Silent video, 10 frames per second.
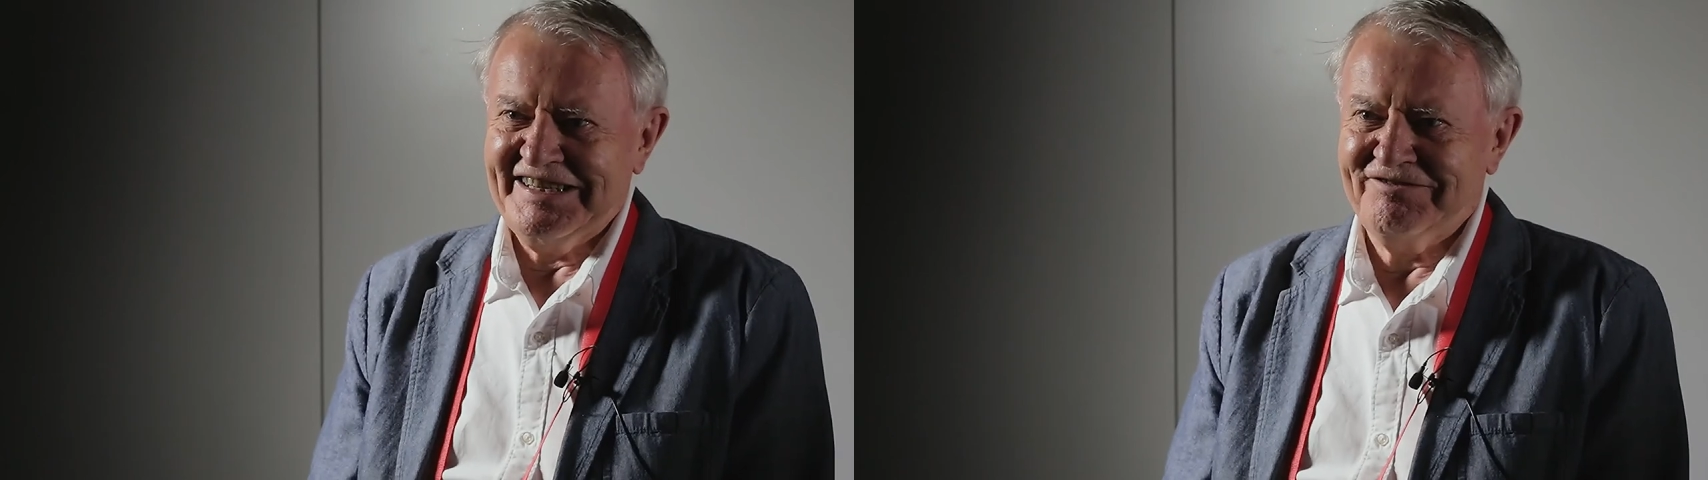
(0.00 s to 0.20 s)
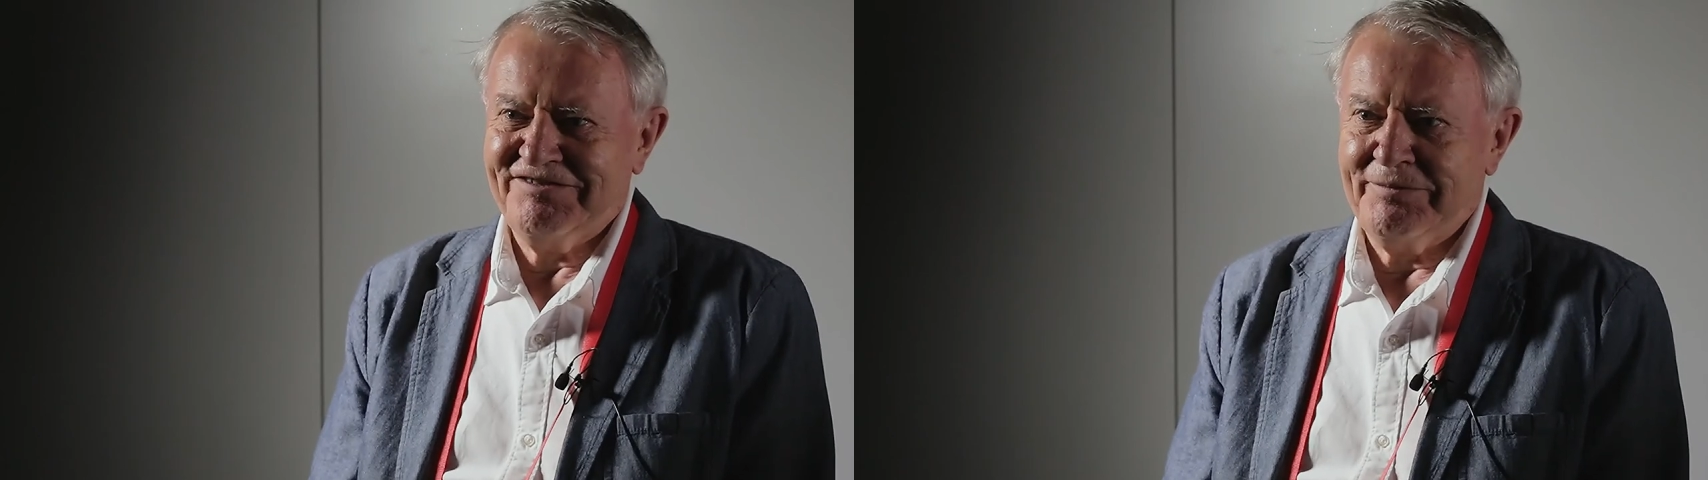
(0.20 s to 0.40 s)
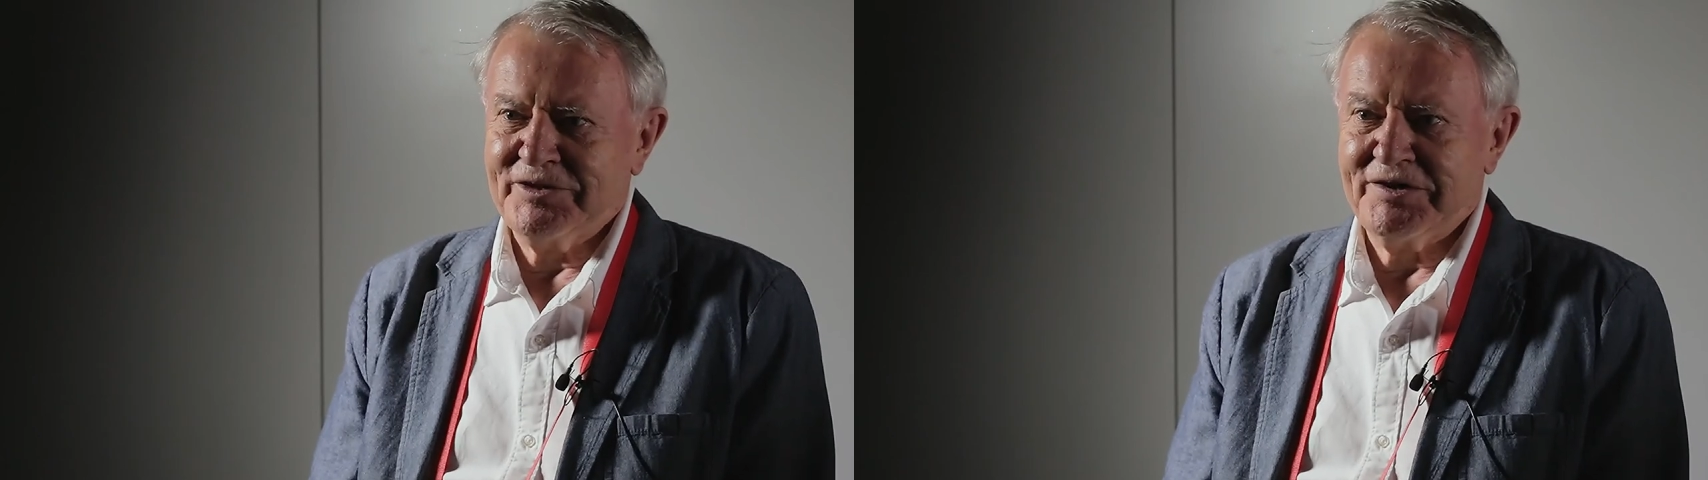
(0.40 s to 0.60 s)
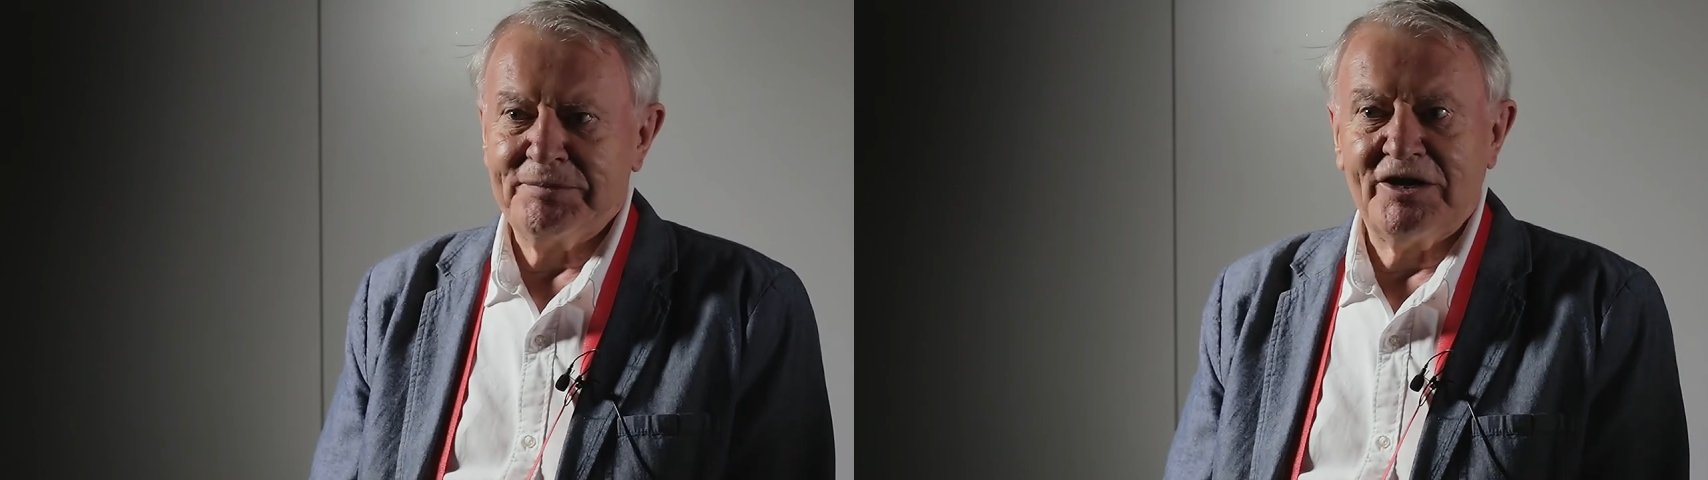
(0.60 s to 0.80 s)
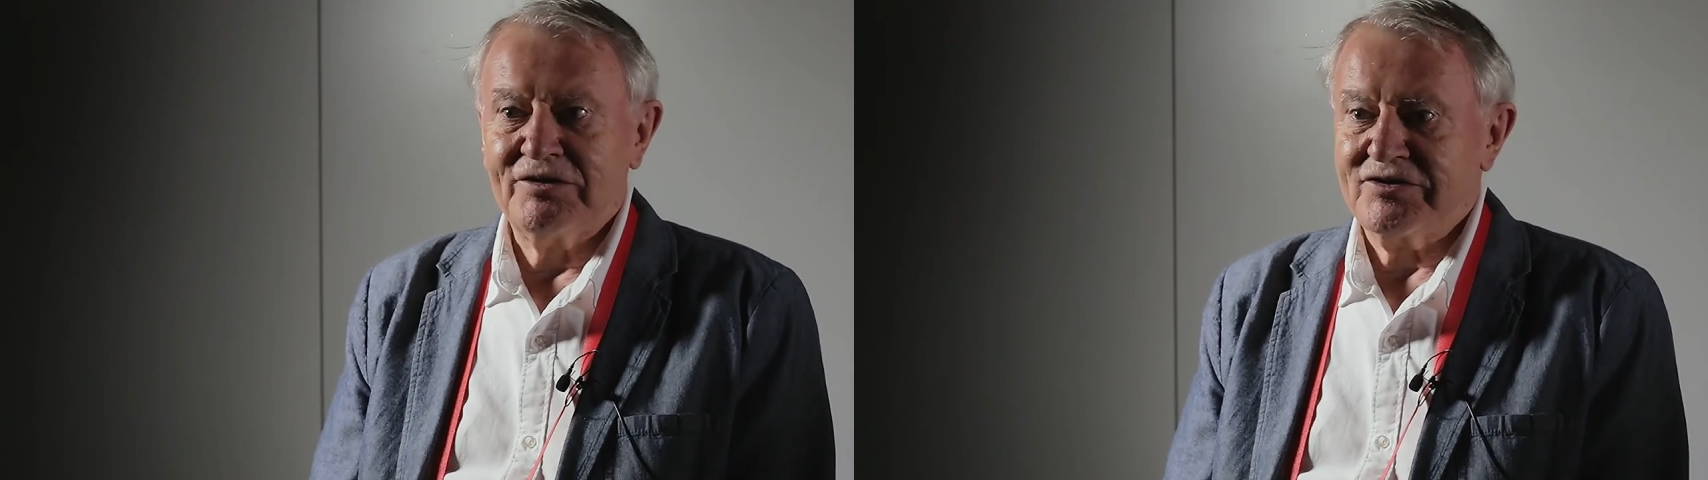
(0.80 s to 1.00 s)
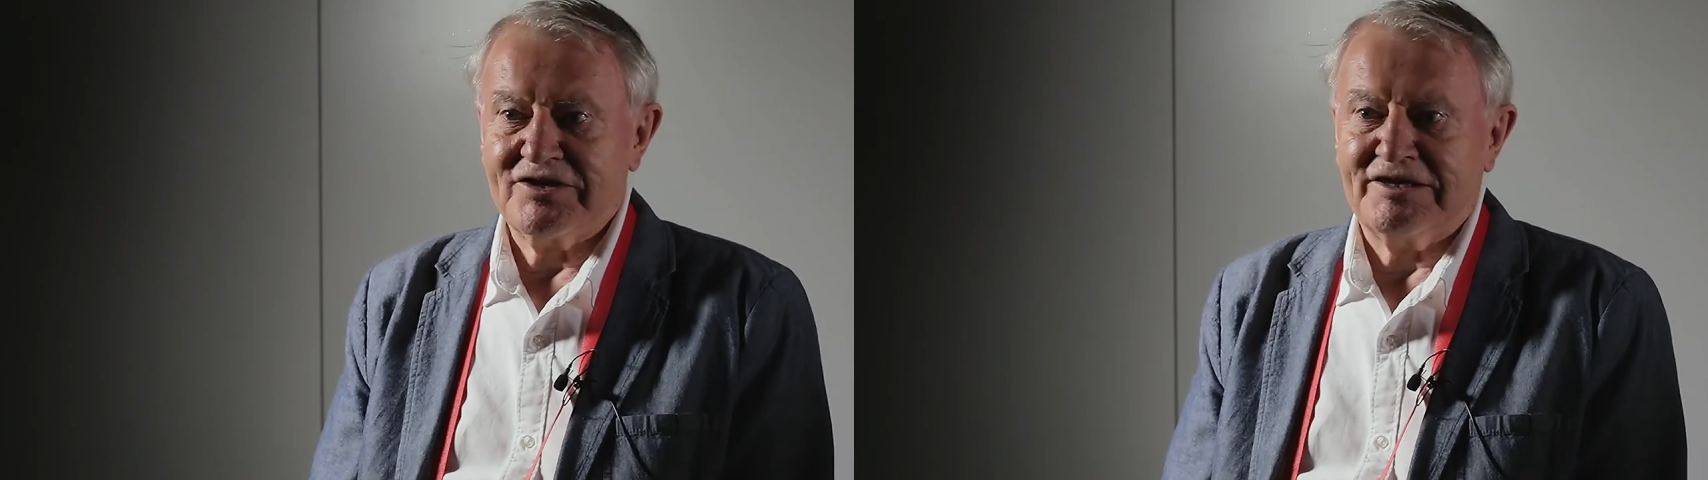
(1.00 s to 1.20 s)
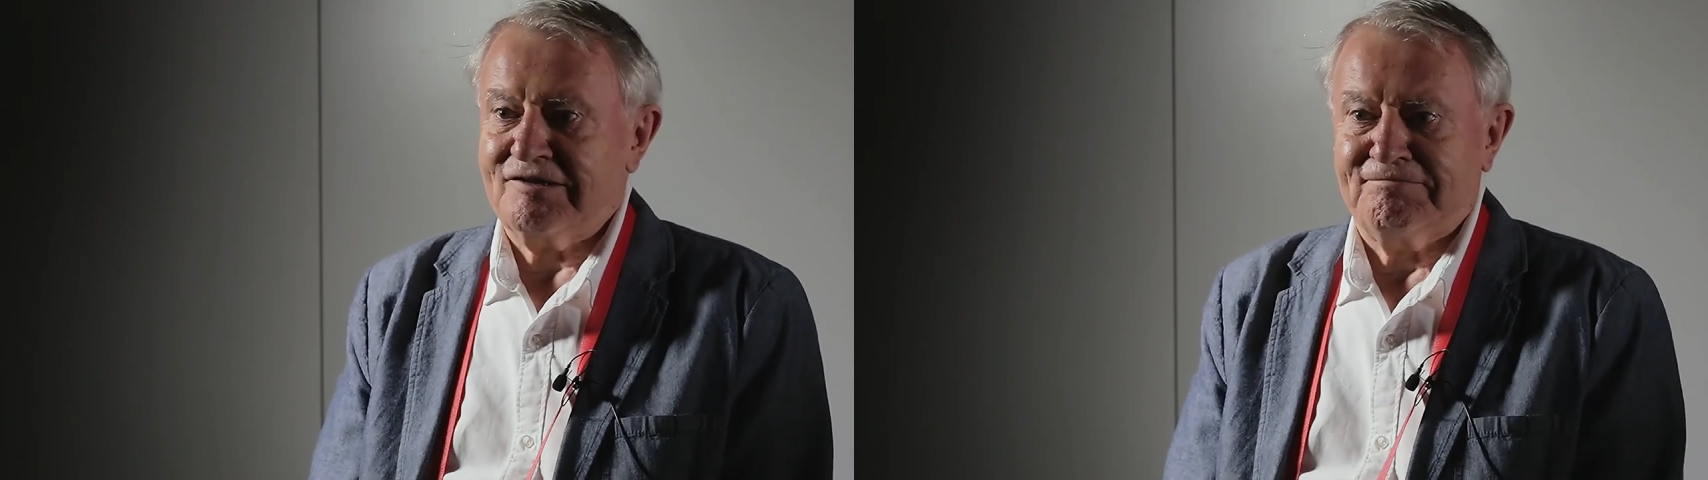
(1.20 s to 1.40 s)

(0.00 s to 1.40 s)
inflammatory bowel disease.